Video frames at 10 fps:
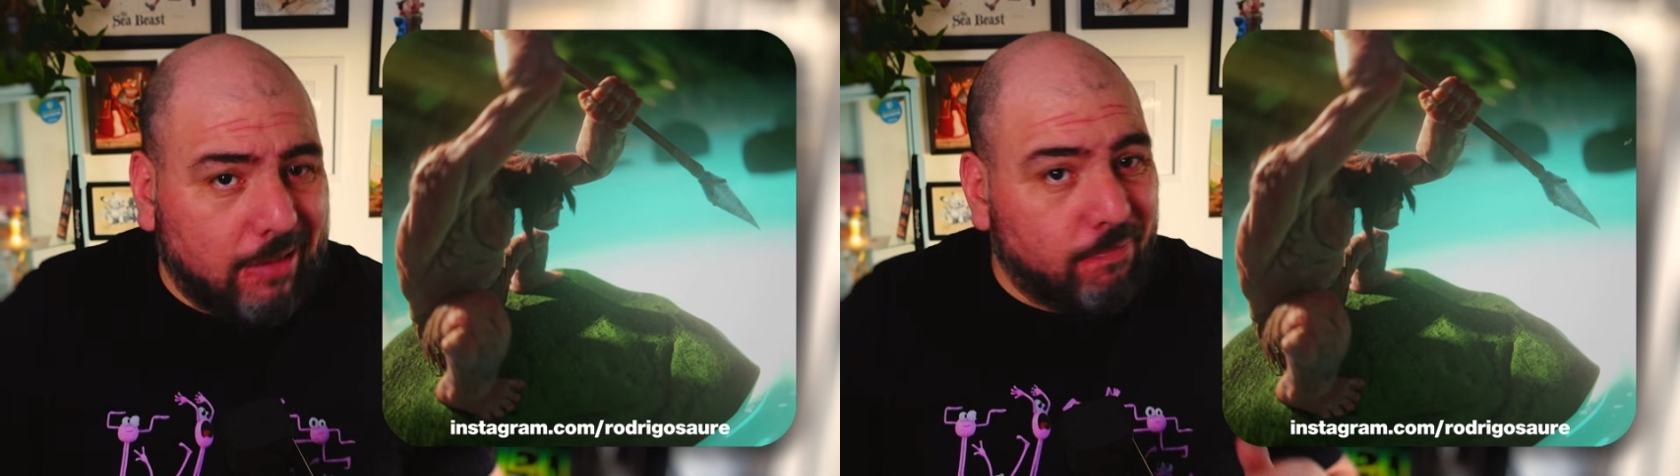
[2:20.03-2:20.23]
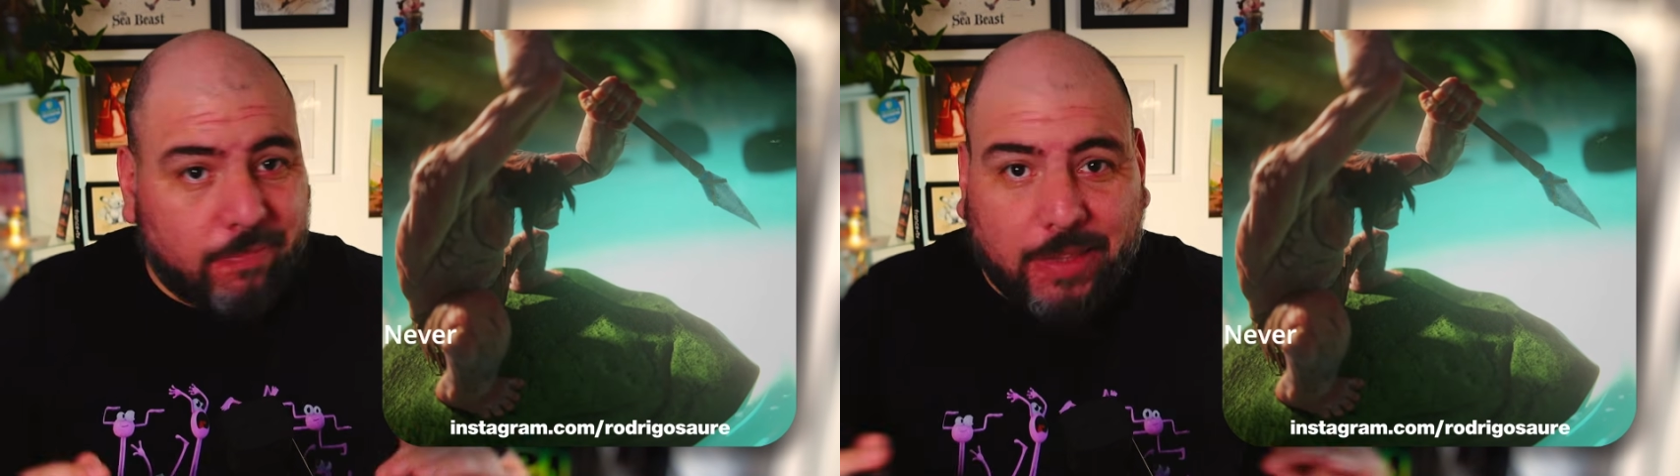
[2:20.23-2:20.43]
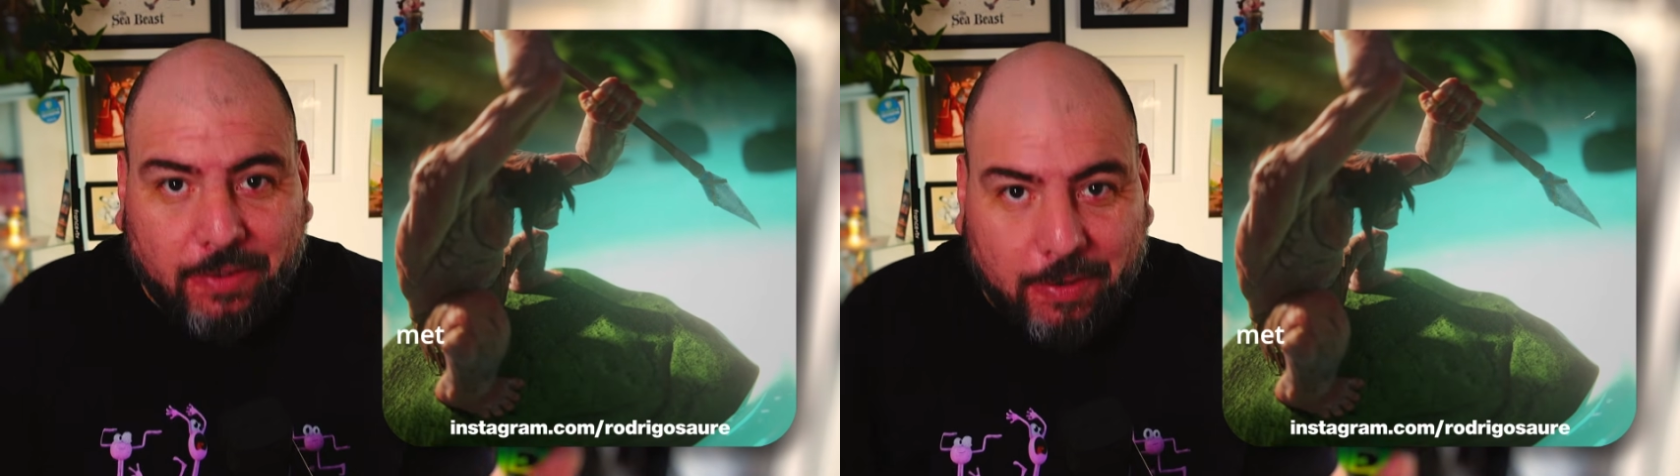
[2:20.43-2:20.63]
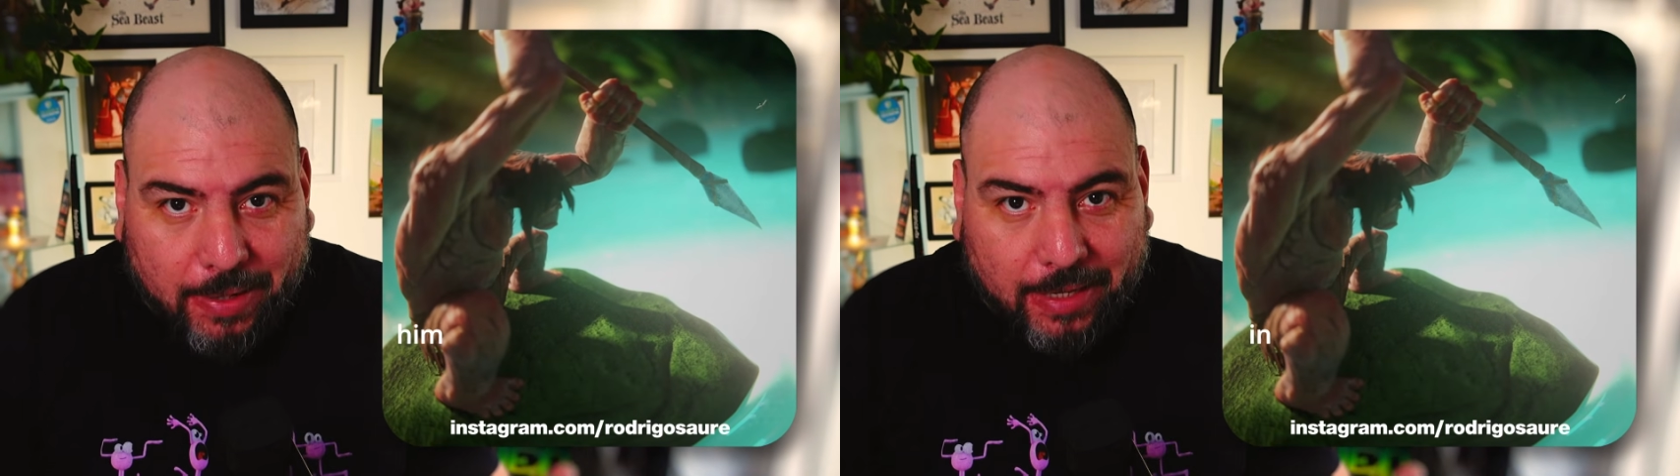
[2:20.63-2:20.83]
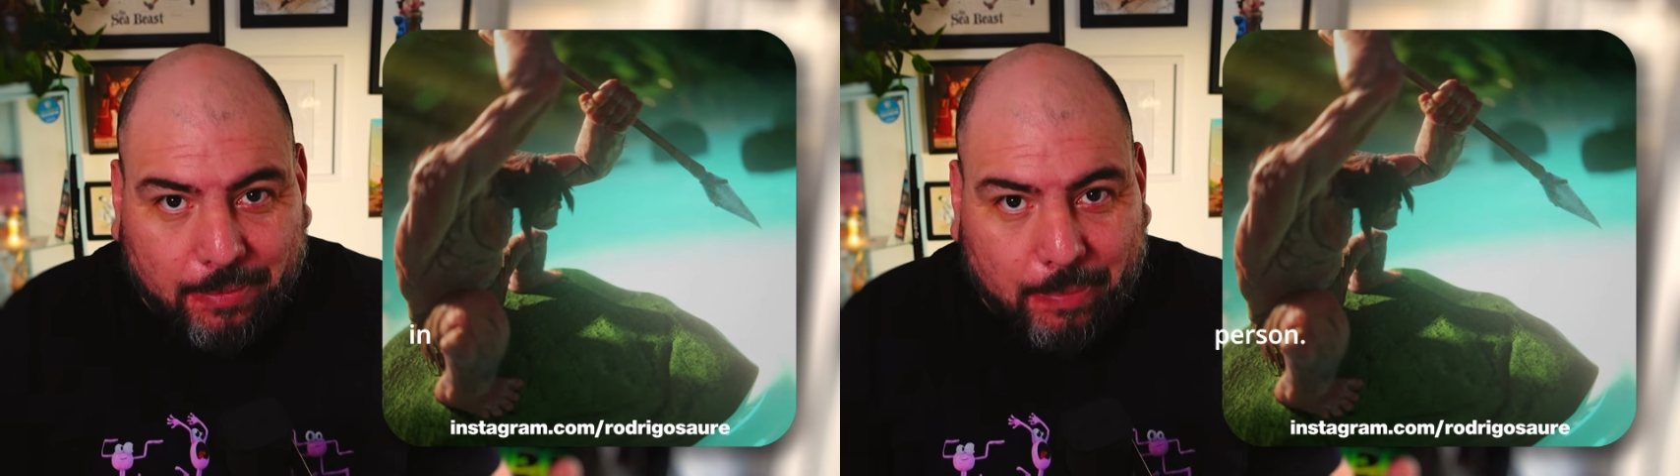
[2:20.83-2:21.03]
Never met him
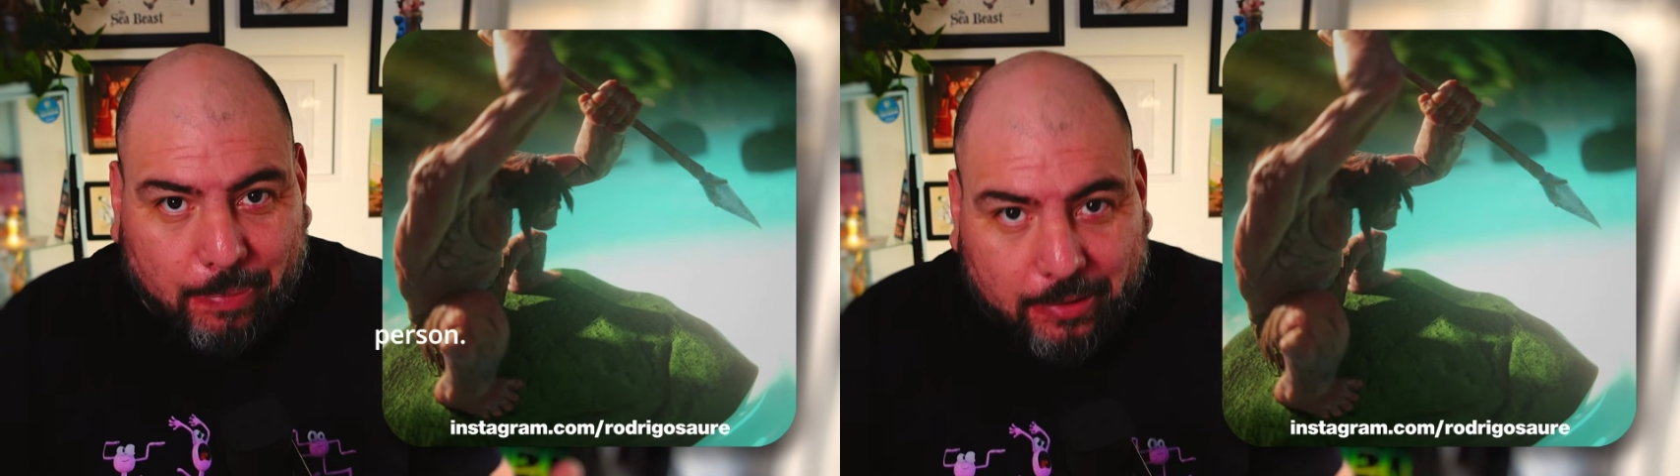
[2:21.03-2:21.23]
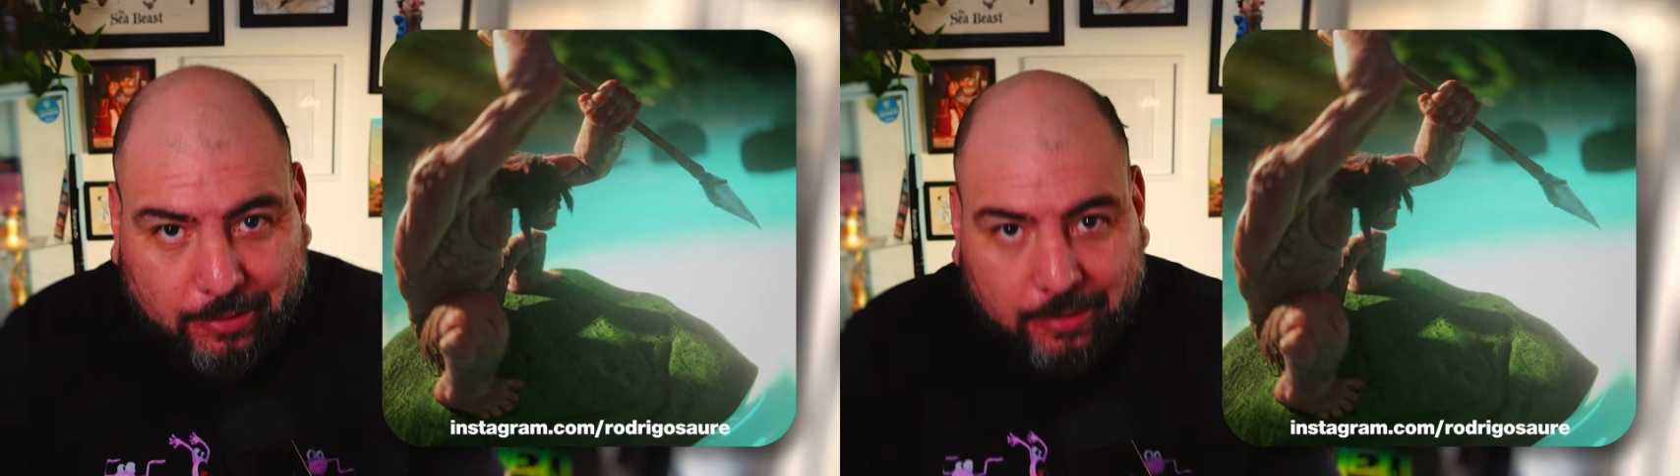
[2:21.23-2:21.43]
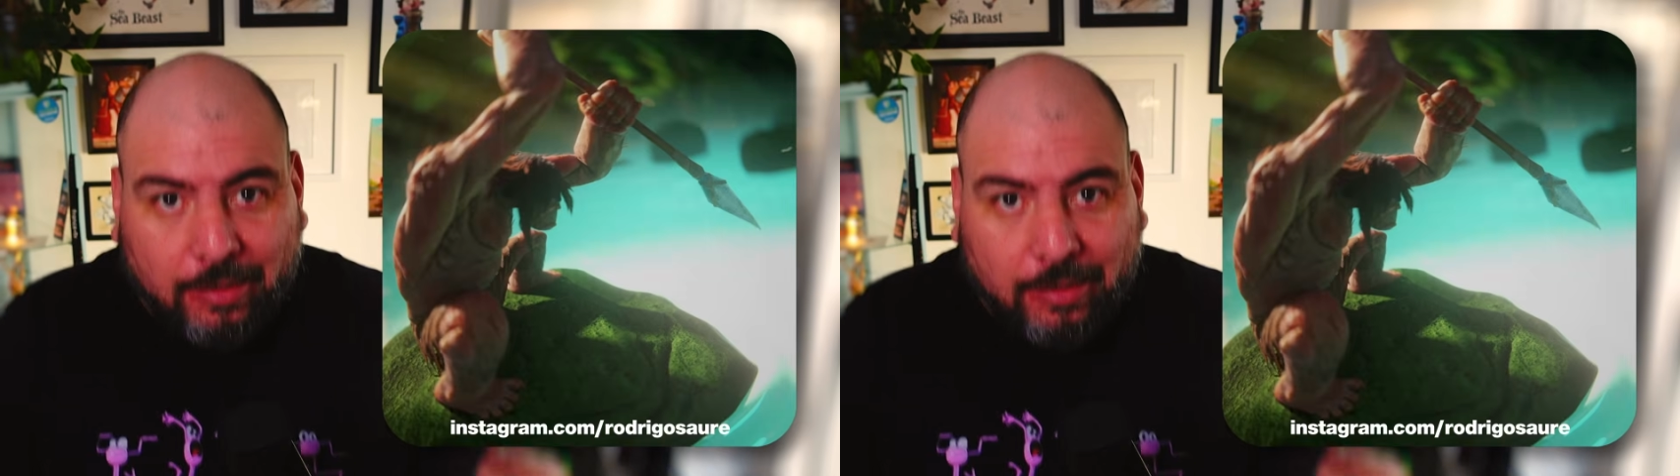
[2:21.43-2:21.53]
in person.